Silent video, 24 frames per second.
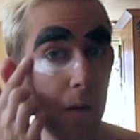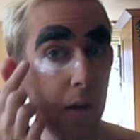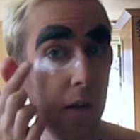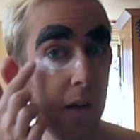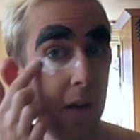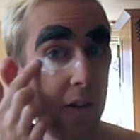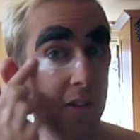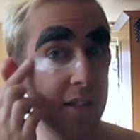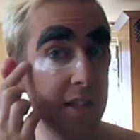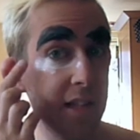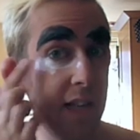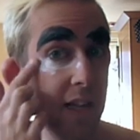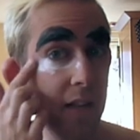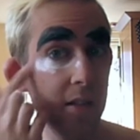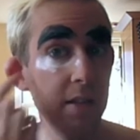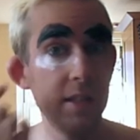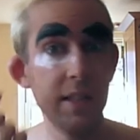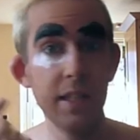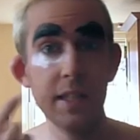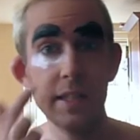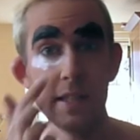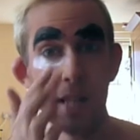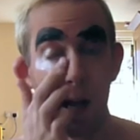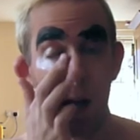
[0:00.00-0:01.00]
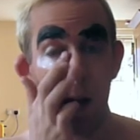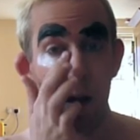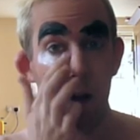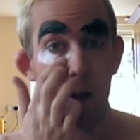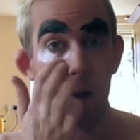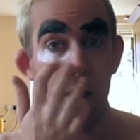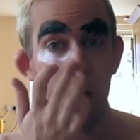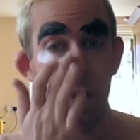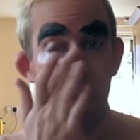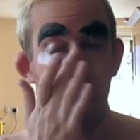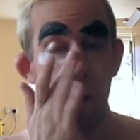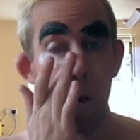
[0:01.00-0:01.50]
you're as guilty as
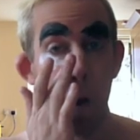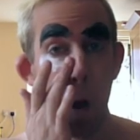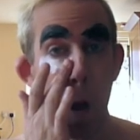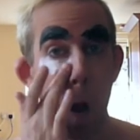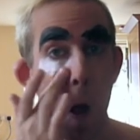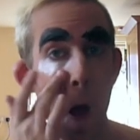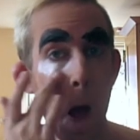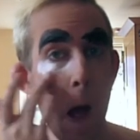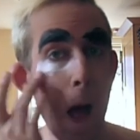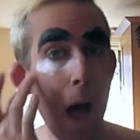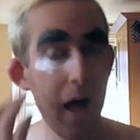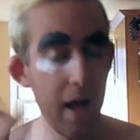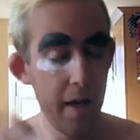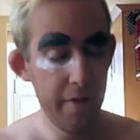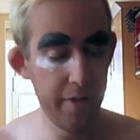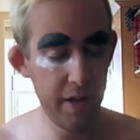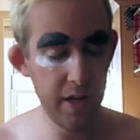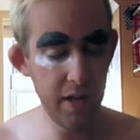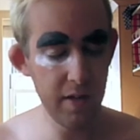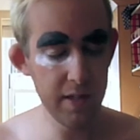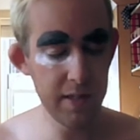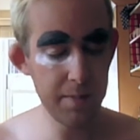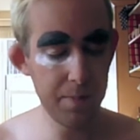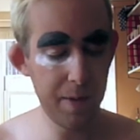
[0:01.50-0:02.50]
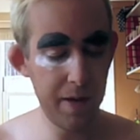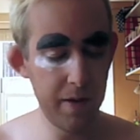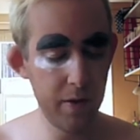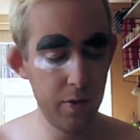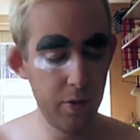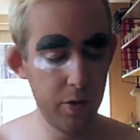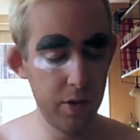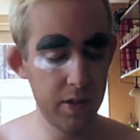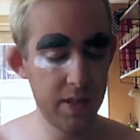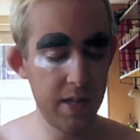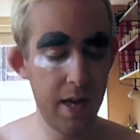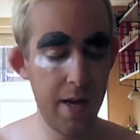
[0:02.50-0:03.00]
hell, you know, and that you spent
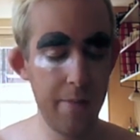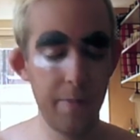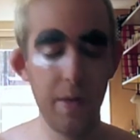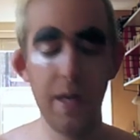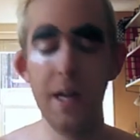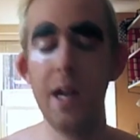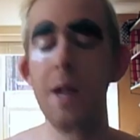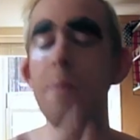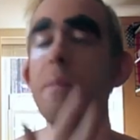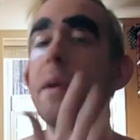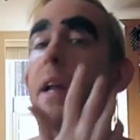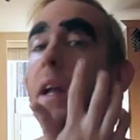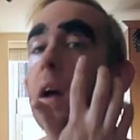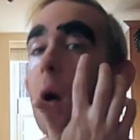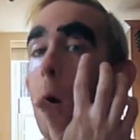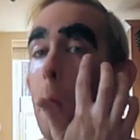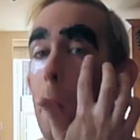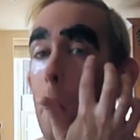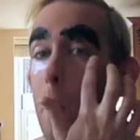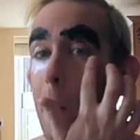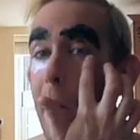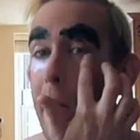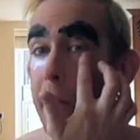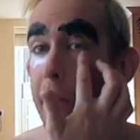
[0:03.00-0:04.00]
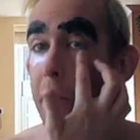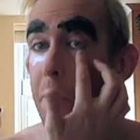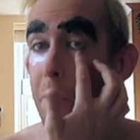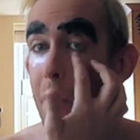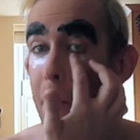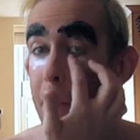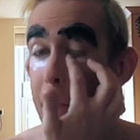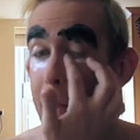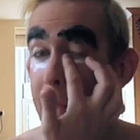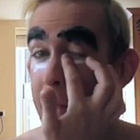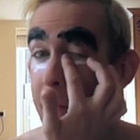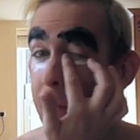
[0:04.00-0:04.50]
all your time clubbing it on the way from
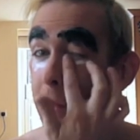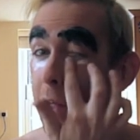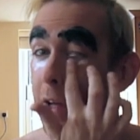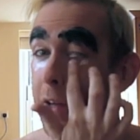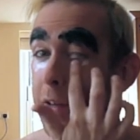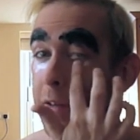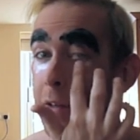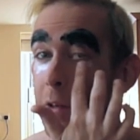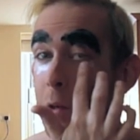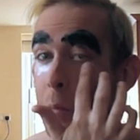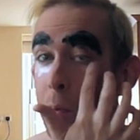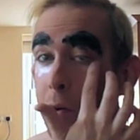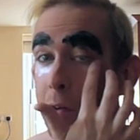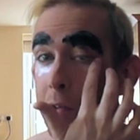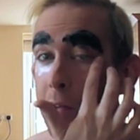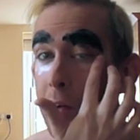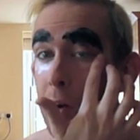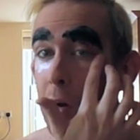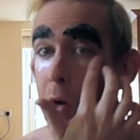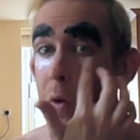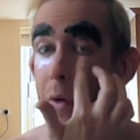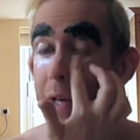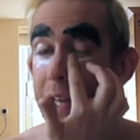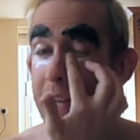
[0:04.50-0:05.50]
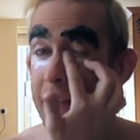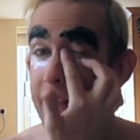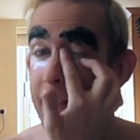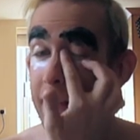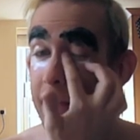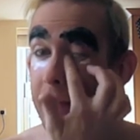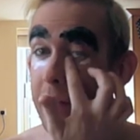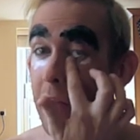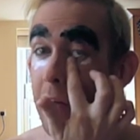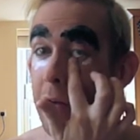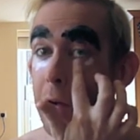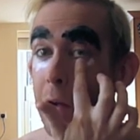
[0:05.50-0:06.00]
Ibiza to Peru and eating
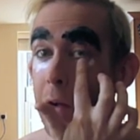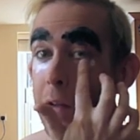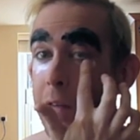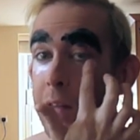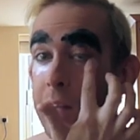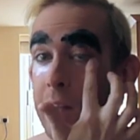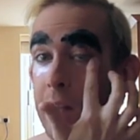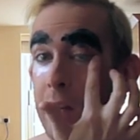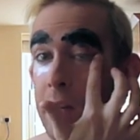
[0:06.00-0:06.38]
donuts,